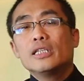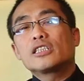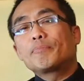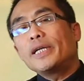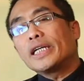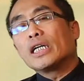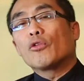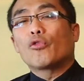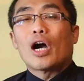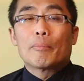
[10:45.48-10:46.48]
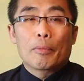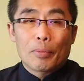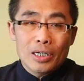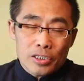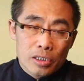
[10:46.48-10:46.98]
Speaking from
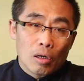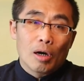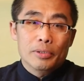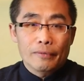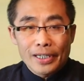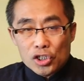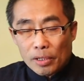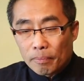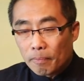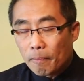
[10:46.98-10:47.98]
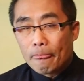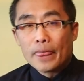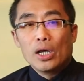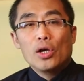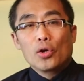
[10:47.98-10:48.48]
personal observation,
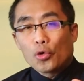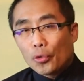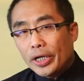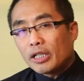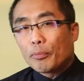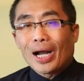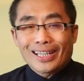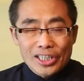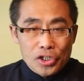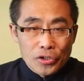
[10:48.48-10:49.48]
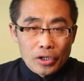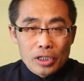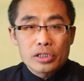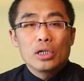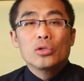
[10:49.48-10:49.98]
great
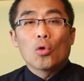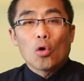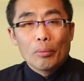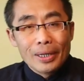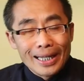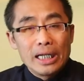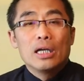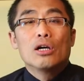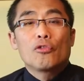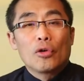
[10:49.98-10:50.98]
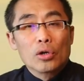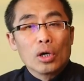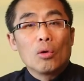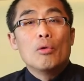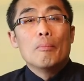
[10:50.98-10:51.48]
practitioners normally
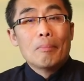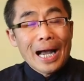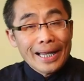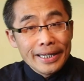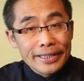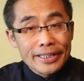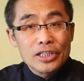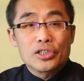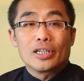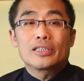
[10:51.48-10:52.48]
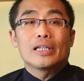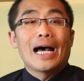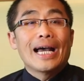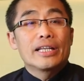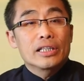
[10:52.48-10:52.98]
follow many teachers
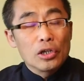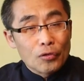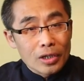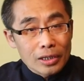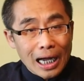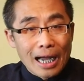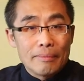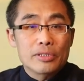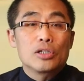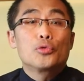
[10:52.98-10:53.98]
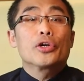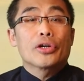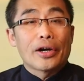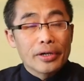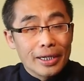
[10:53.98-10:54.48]
at different times,
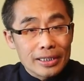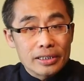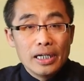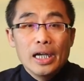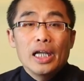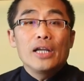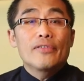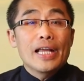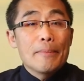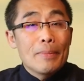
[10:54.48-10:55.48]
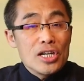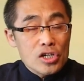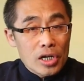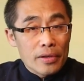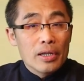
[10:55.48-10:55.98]
regardless if they
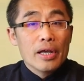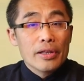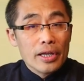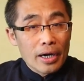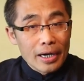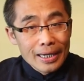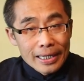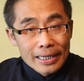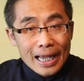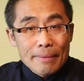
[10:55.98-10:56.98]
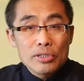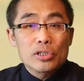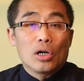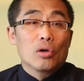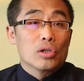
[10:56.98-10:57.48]
mention their
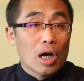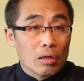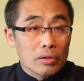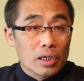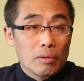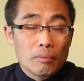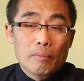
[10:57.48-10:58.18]
names or not.